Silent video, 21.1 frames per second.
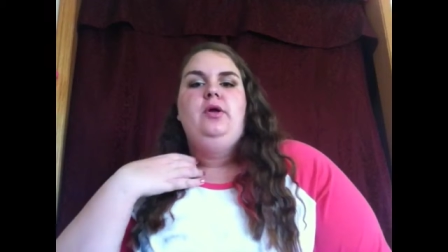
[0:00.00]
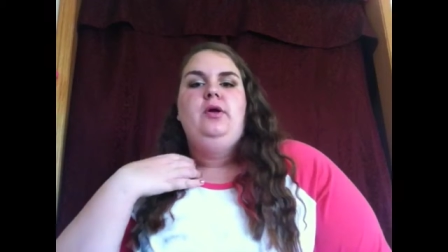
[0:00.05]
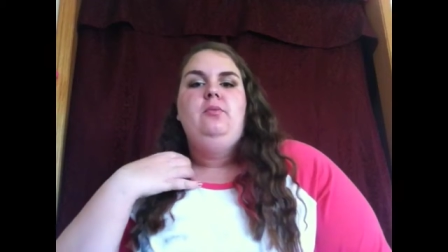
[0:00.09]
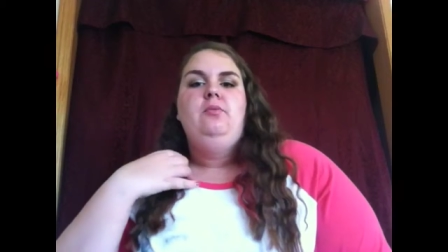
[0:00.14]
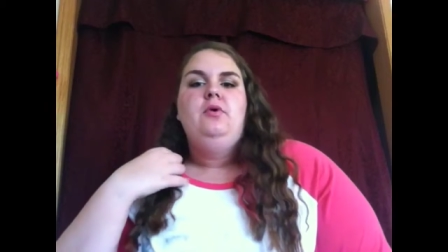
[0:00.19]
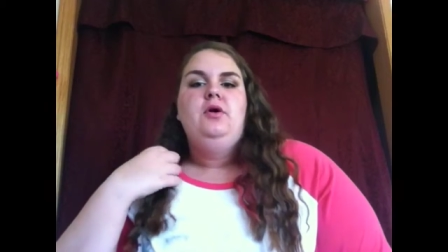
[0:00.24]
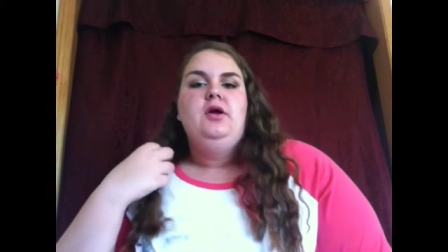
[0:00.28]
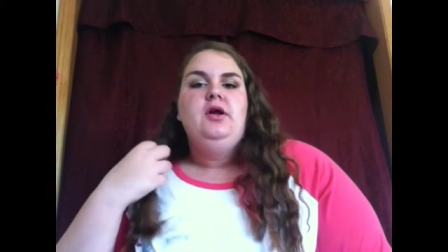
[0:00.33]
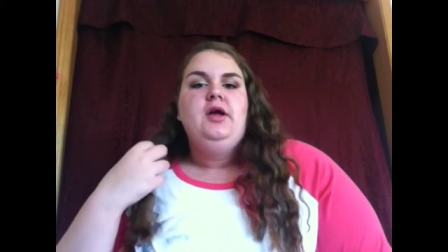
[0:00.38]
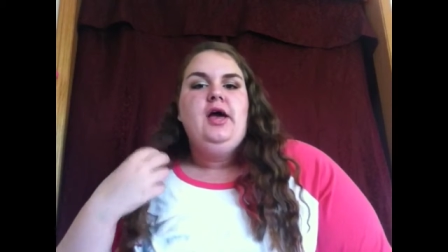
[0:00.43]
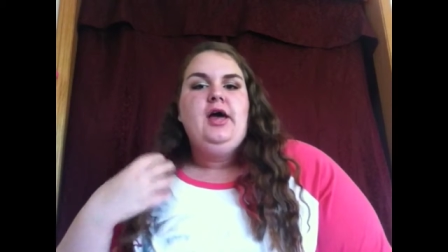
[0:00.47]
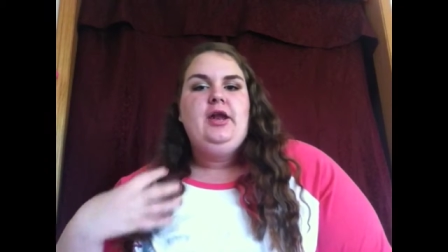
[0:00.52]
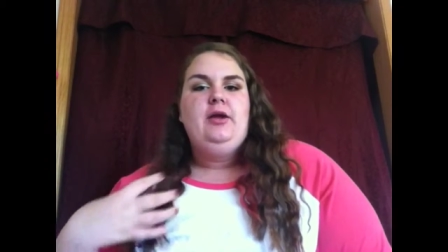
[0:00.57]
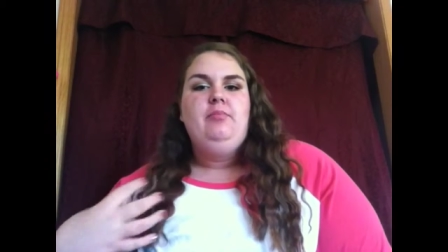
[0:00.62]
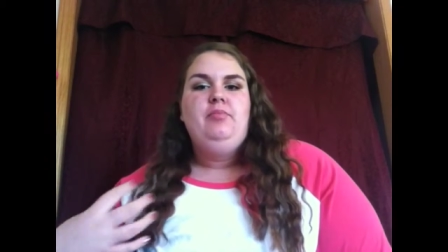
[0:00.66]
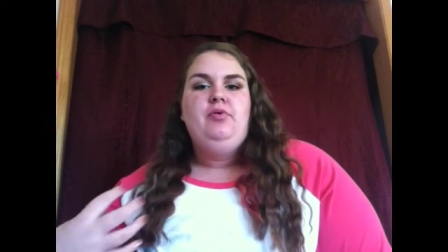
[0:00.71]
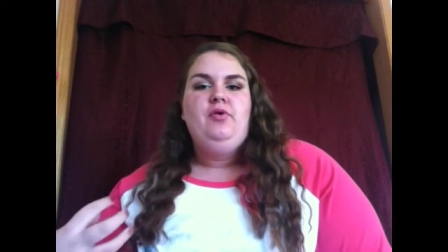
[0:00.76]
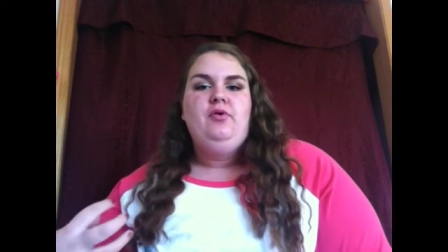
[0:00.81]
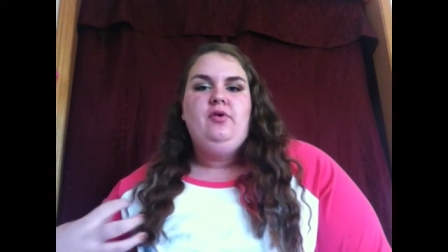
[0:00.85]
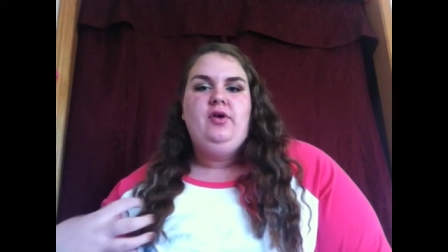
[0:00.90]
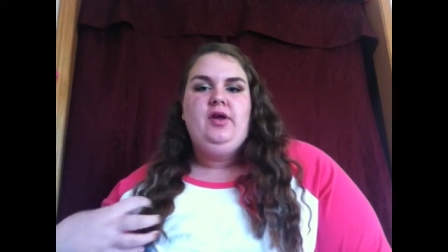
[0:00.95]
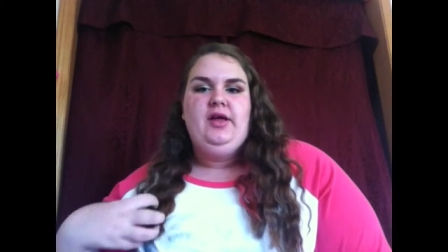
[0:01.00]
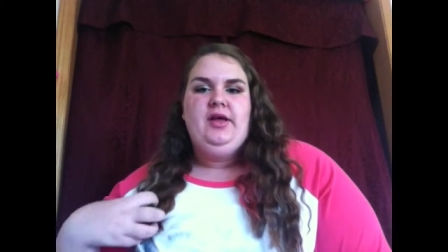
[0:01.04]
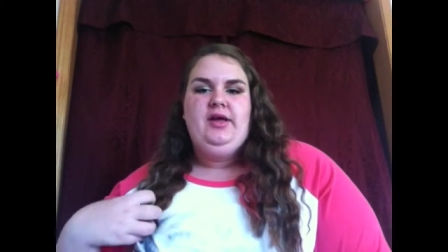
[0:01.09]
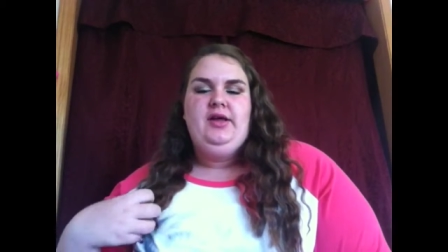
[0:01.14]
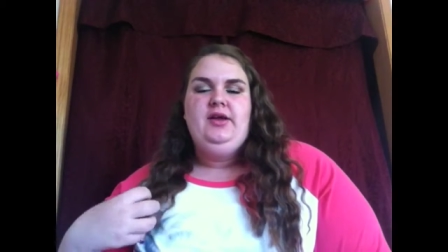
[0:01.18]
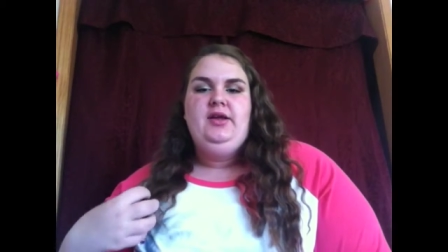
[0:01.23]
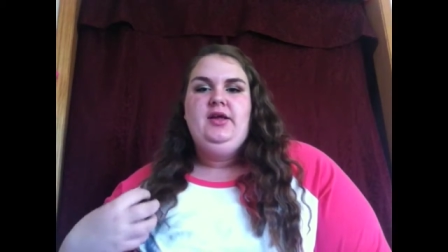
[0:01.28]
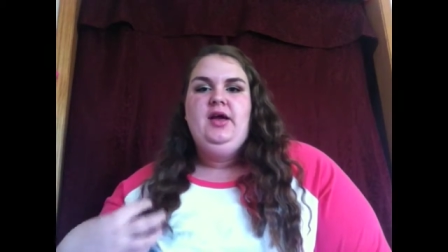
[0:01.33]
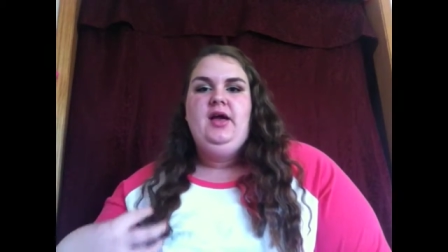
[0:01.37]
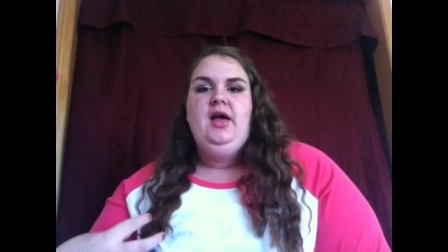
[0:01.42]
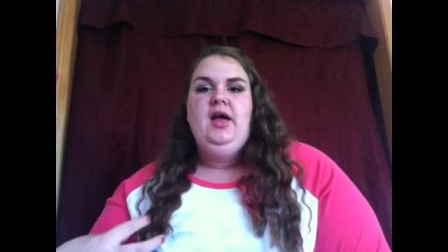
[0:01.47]
were at a
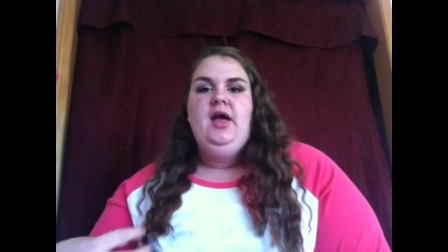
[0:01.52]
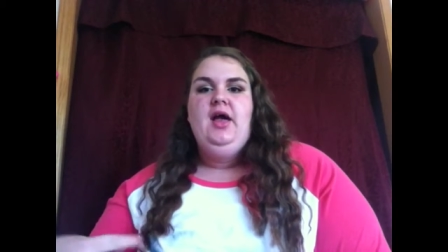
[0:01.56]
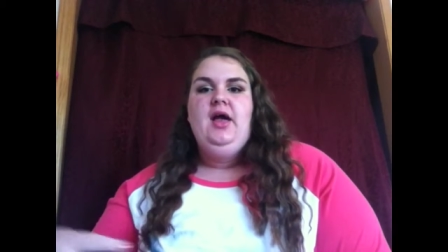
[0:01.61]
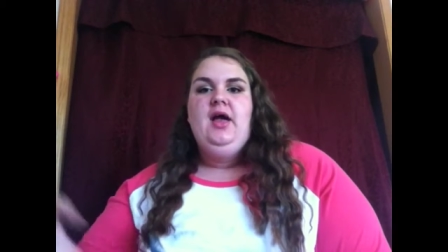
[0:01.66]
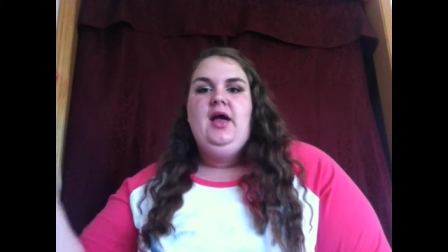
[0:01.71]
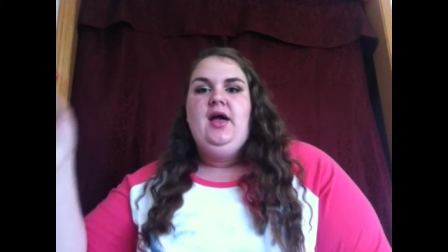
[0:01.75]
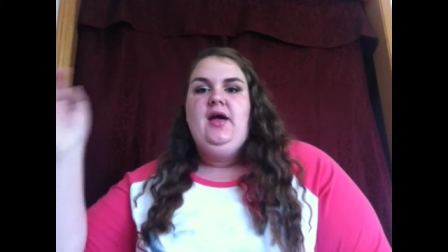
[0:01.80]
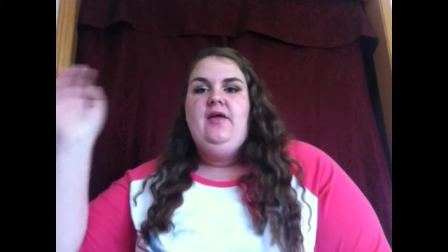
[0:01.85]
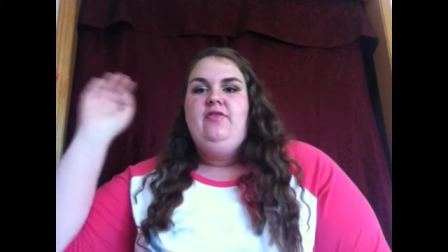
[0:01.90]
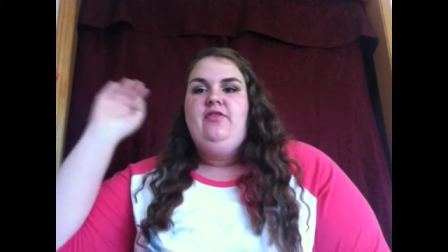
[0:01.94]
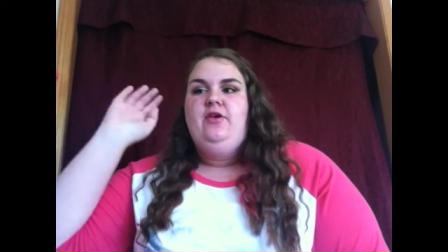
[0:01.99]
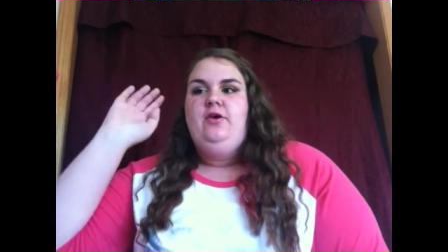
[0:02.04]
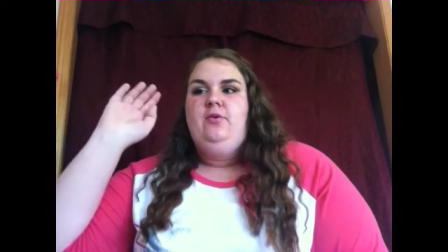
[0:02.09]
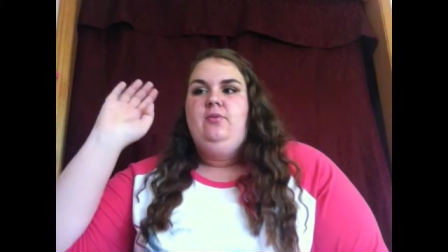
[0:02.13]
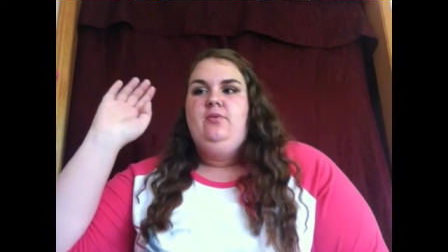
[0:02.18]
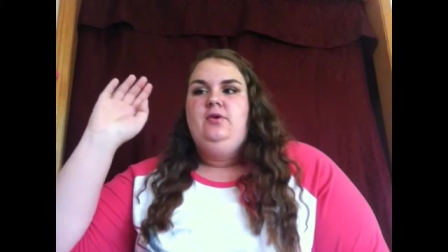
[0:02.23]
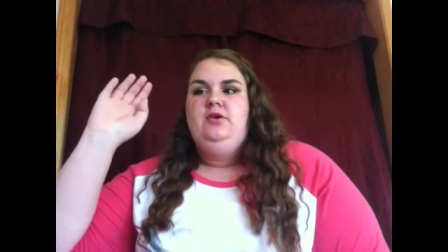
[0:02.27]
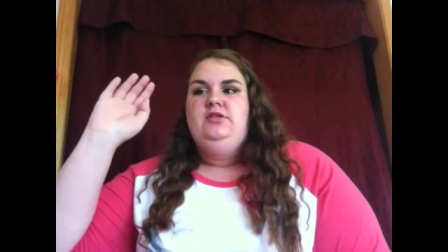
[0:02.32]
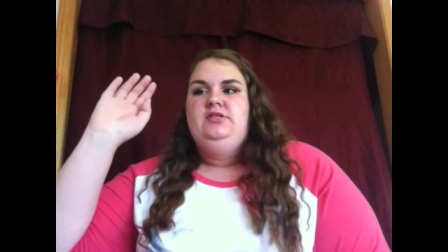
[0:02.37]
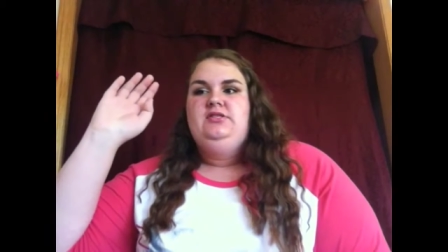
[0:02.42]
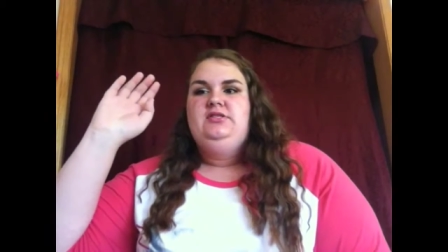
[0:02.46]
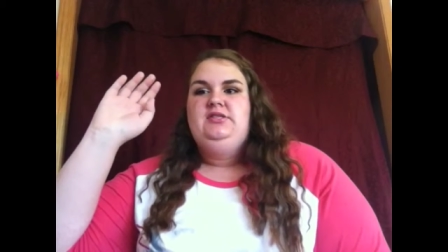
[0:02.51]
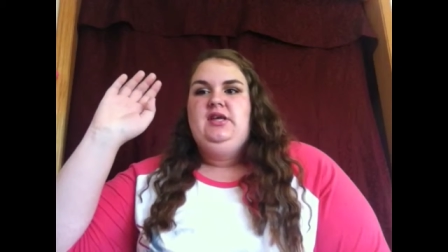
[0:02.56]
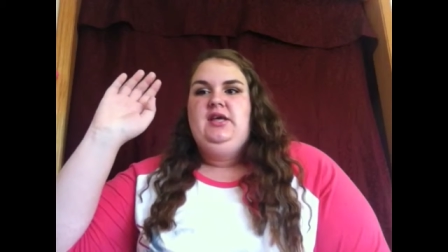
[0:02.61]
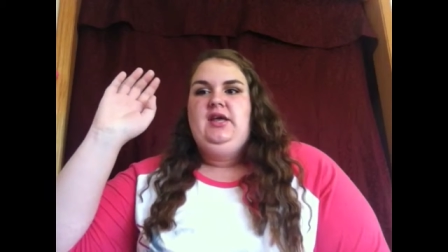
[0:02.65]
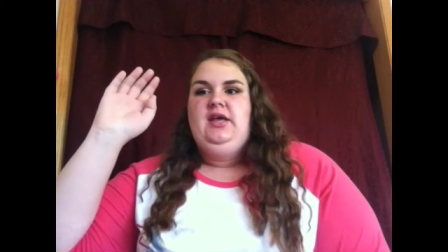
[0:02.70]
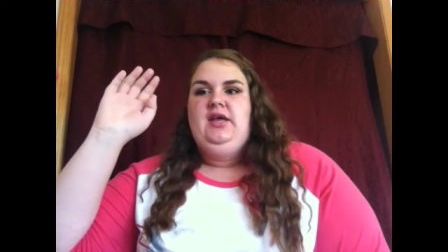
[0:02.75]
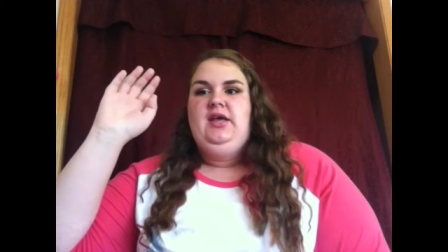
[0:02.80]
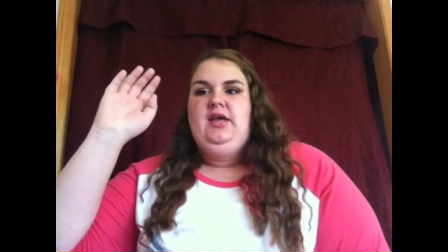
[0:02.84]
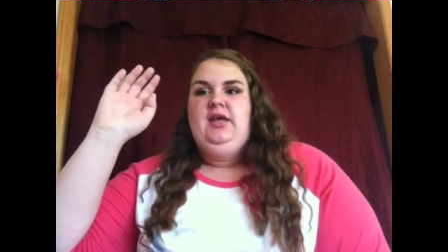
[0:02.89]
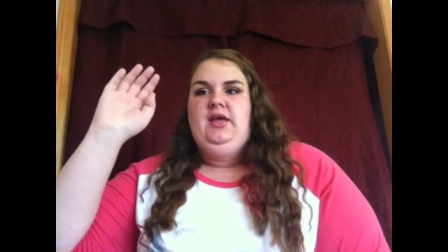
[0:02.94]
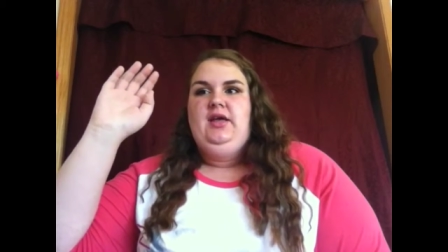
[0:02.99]
parade and there was
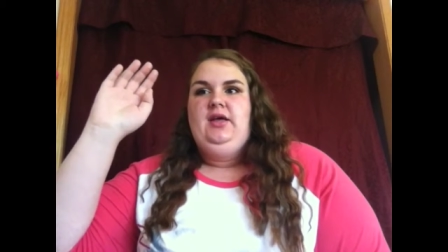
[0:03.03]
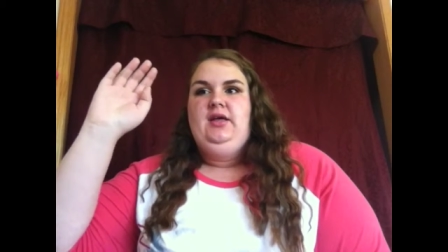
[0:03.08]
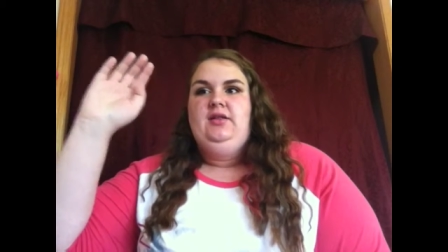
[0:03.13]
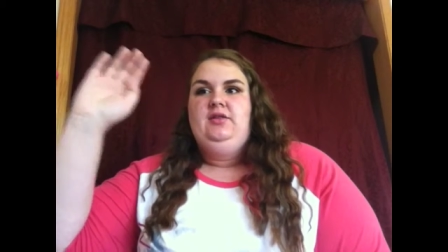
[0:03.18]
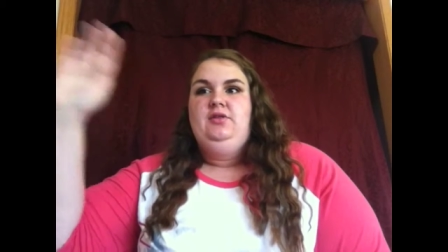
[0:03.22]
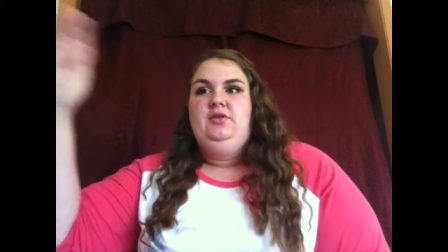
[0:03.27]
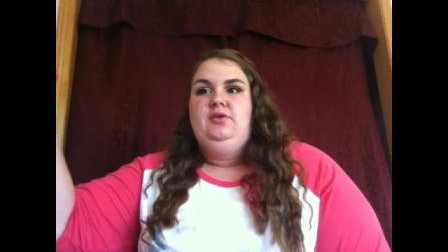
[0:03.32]
a,